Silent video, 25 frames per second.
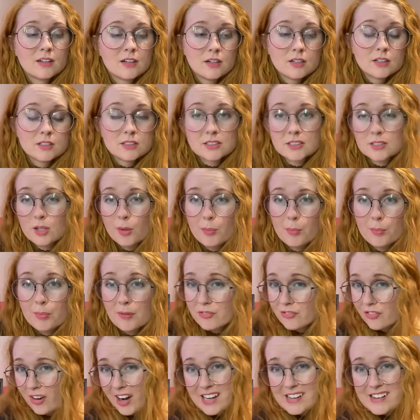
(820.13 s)
So
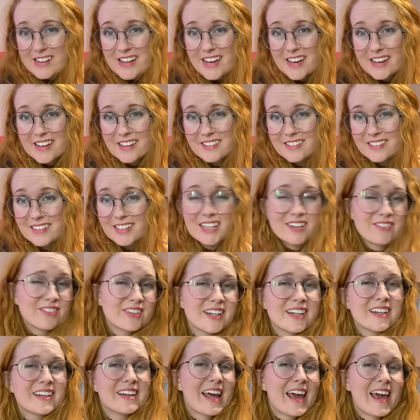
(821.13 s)
befriend it, give it a
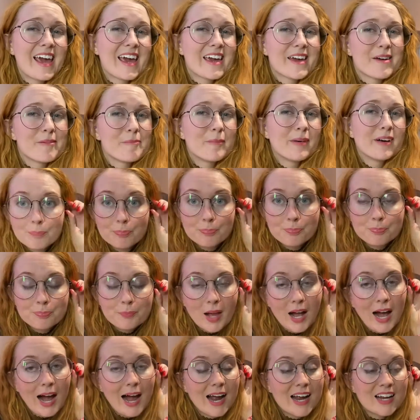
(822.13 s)
name.
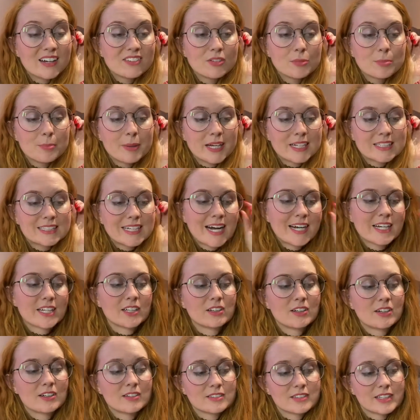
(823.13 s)
I have a big daddy
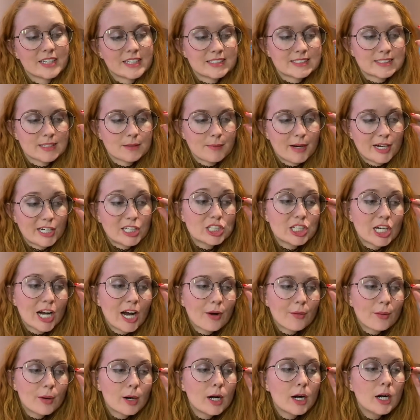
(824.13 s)
long legs in my
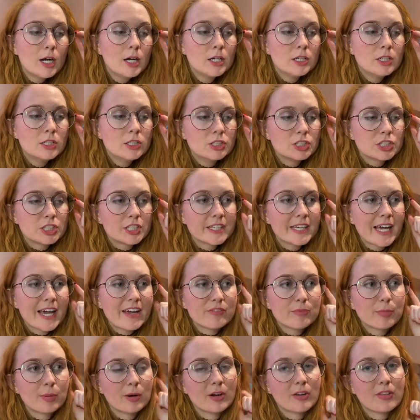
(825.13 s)
shower. She
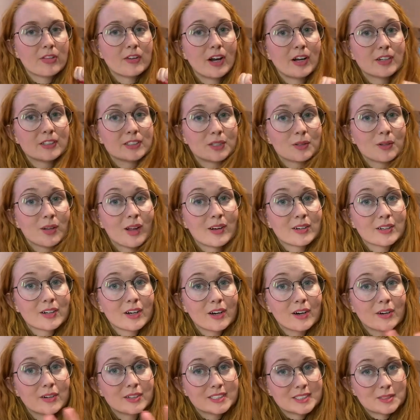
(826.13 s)
gave birth not too long
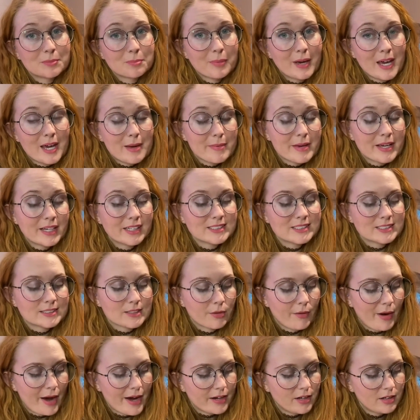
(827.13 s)
ago to some babies,
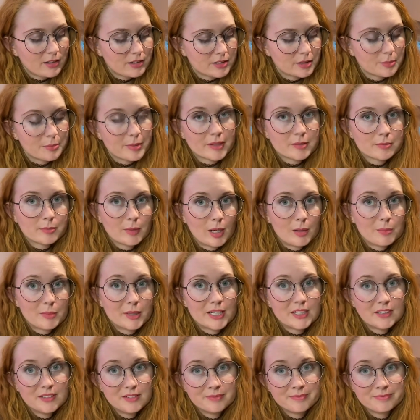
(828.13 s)
so I call her Big
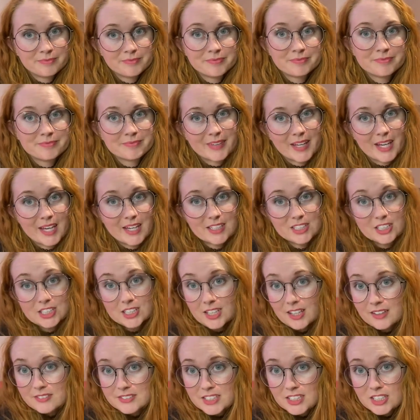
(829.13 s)
Mama, and she
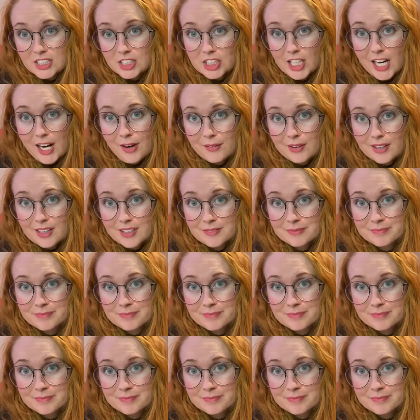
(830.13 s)
lives in the shower.